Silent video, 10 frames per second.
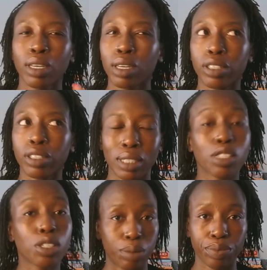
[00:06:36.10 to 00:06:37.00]
all right,
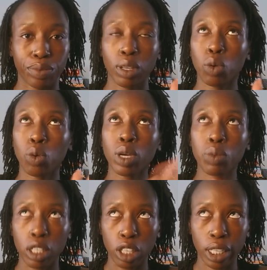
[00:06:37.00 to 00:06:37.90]
so quick way to
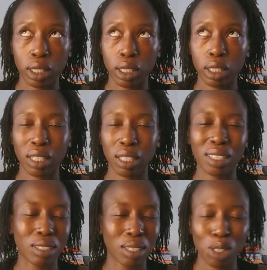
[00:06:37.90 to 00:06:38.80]
look at it, and
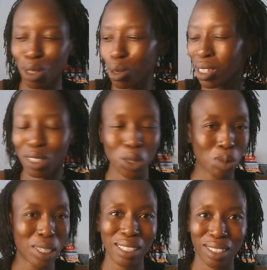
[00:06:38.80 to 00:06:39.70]
excuse the
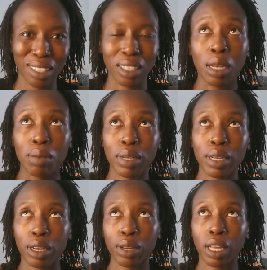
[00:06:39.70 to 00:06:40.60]
squeaky chair, but
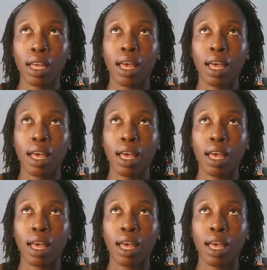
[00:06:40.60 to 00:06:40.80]
anyway,